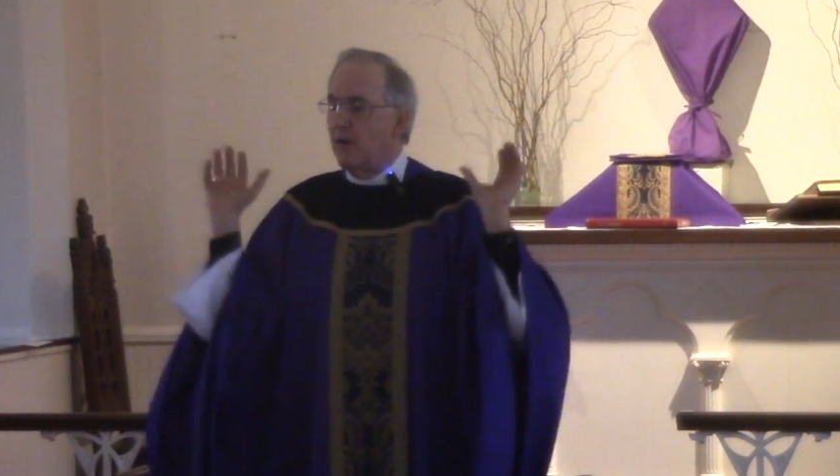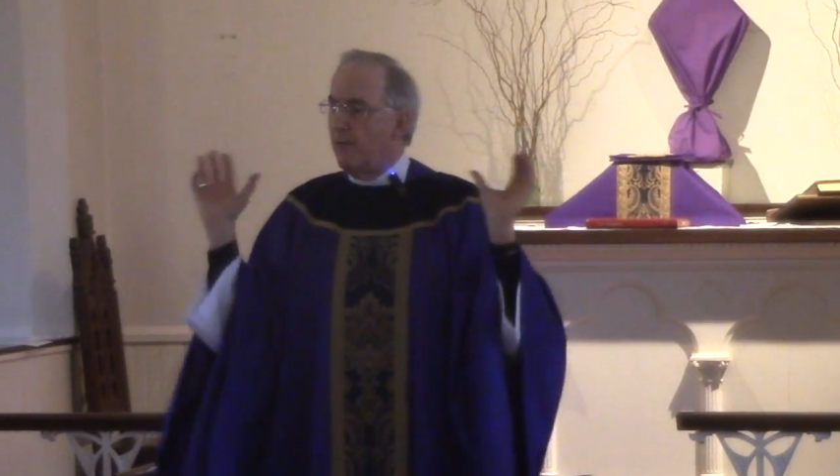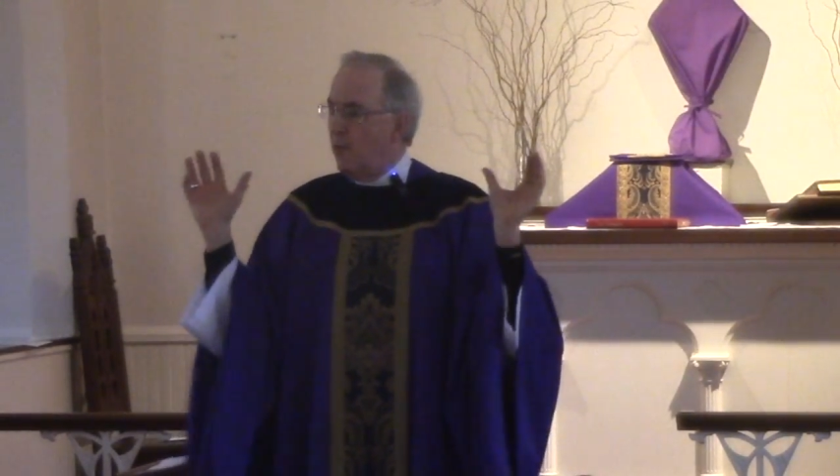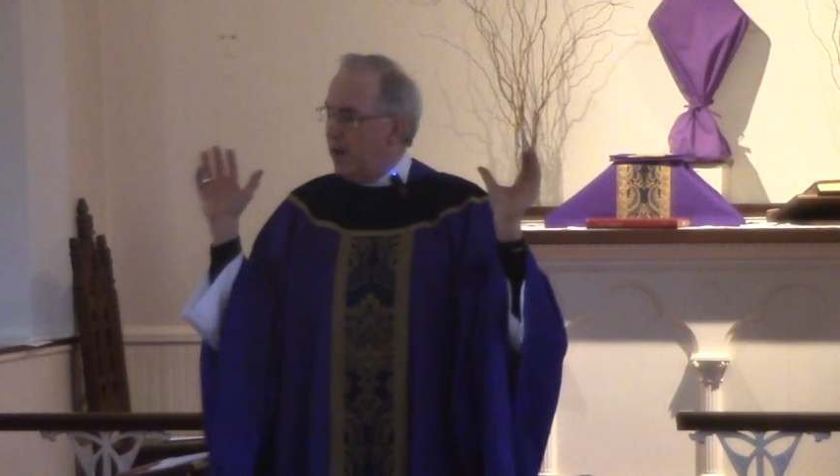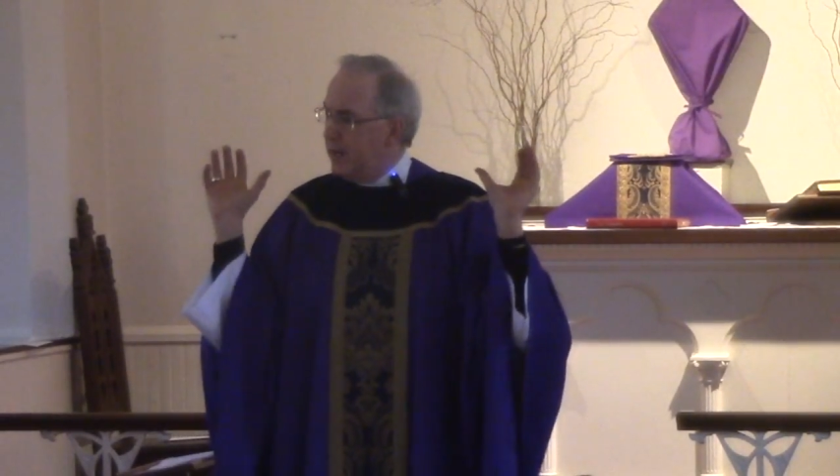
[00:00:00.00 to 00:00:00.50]

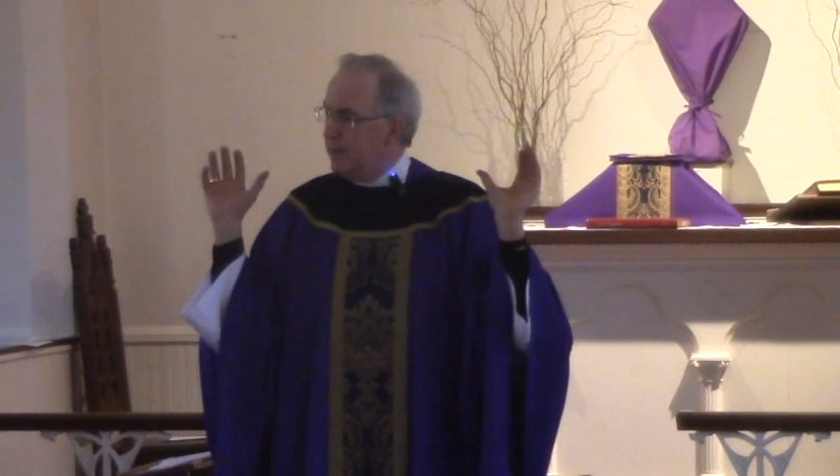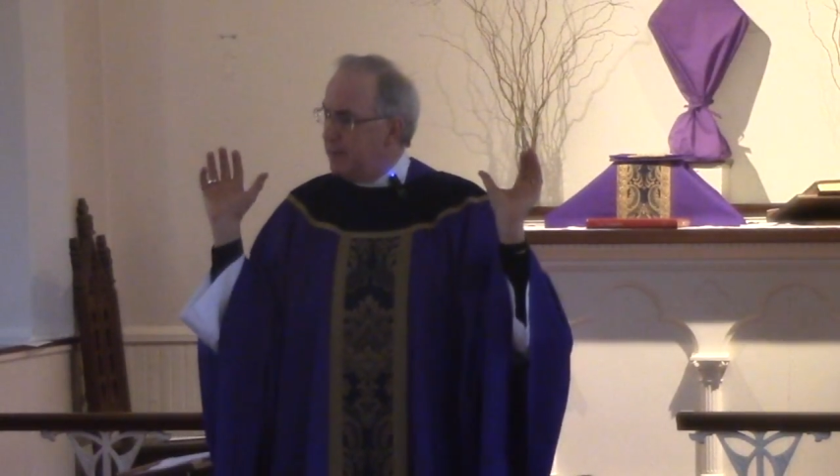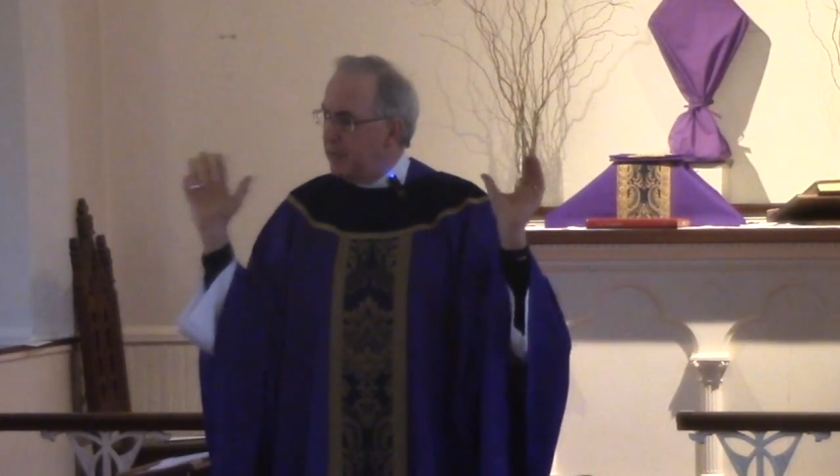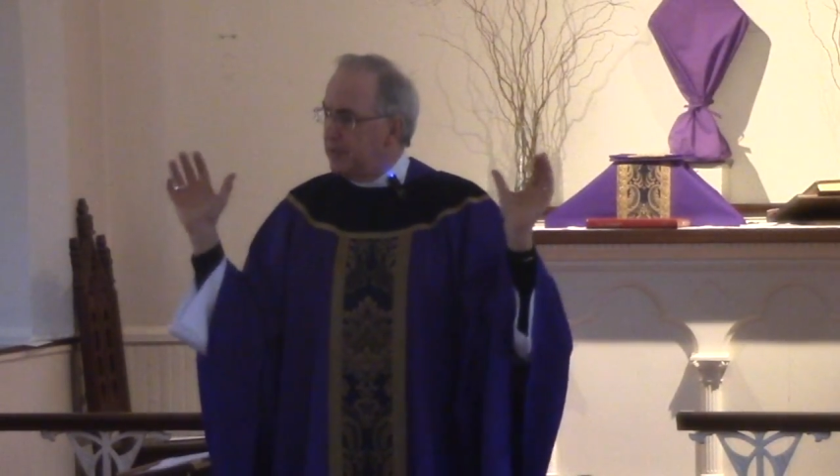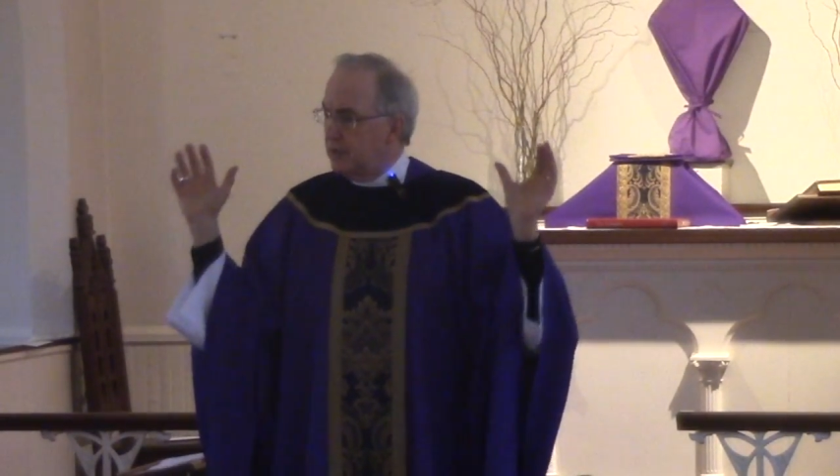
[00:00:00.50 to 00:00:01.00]
of what it
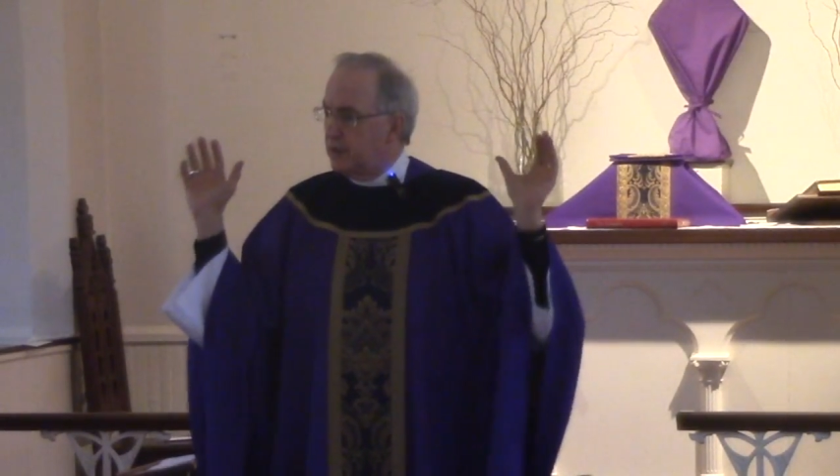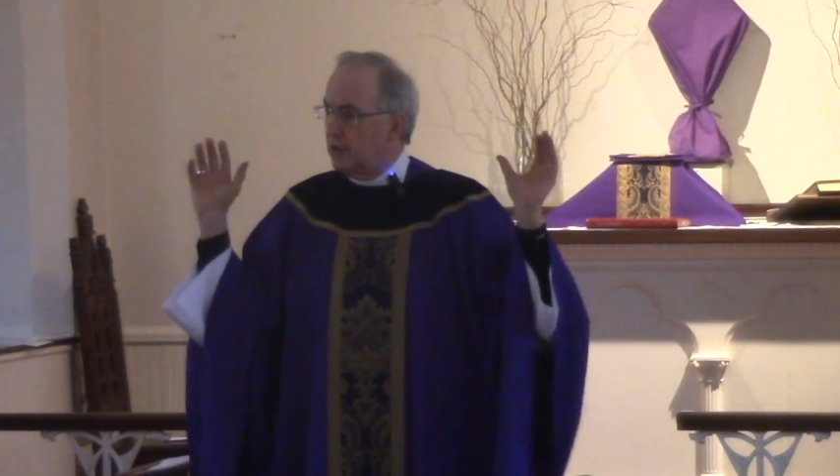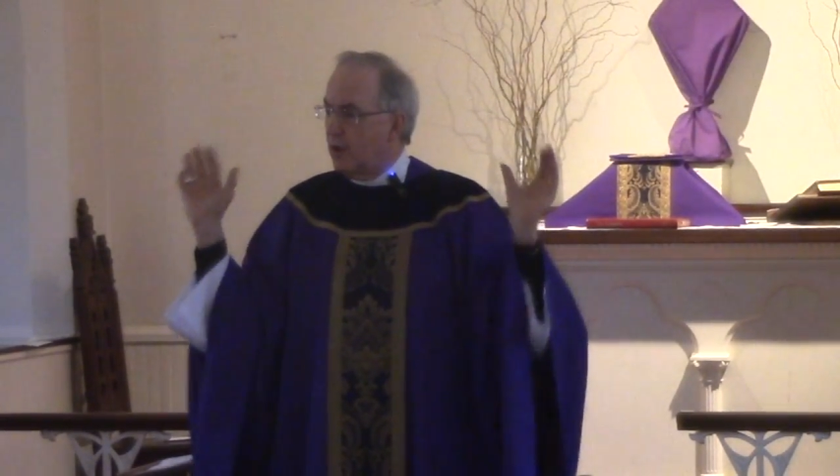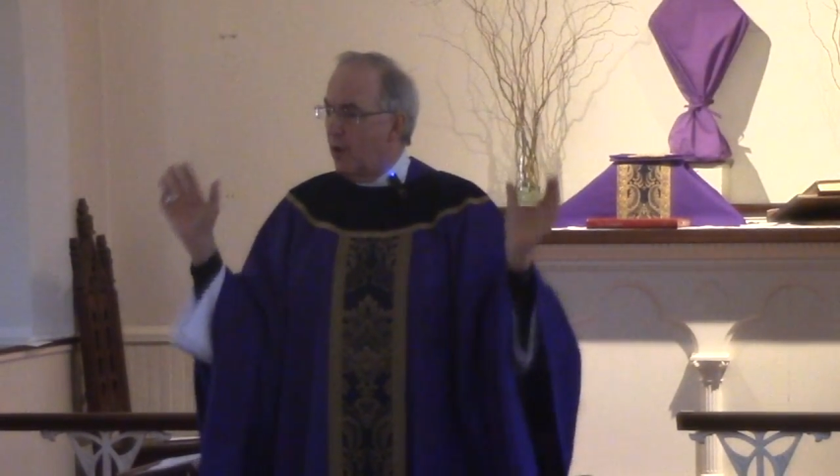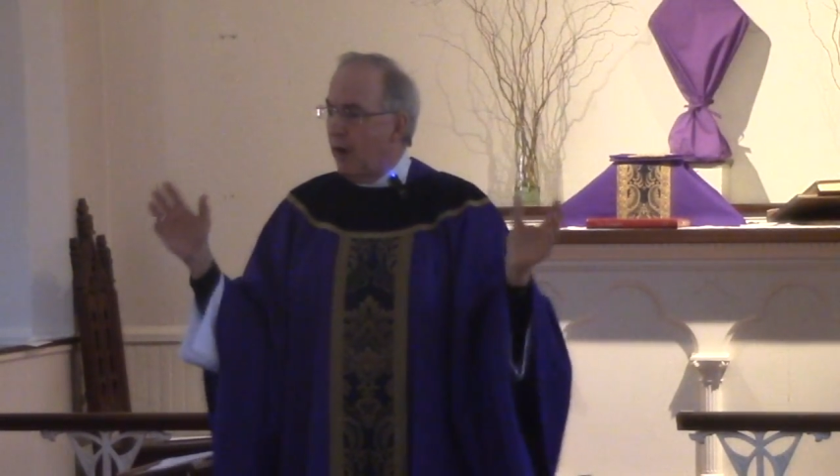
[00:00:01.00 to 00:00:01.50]
means
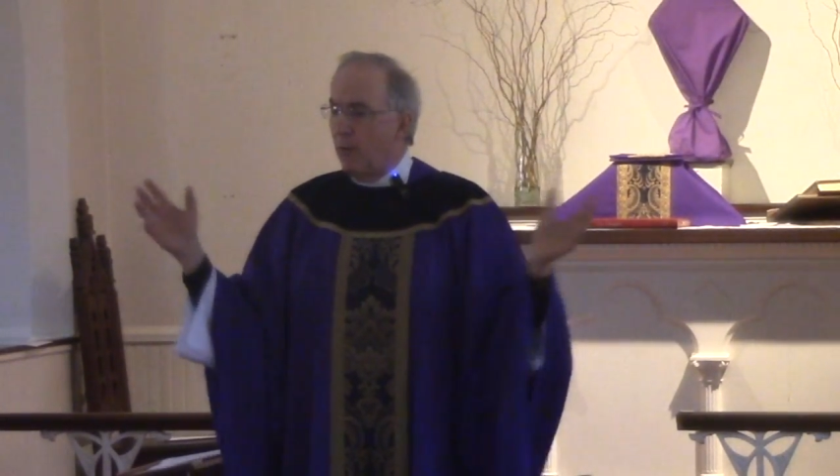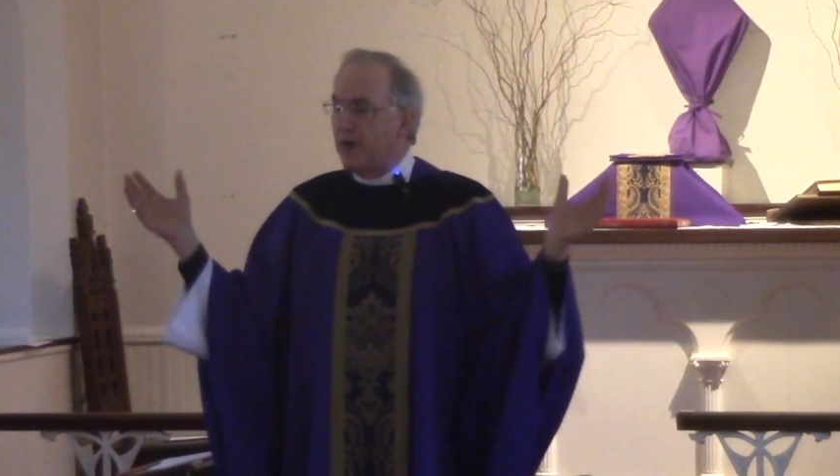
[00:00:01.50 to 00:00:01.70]
to go out.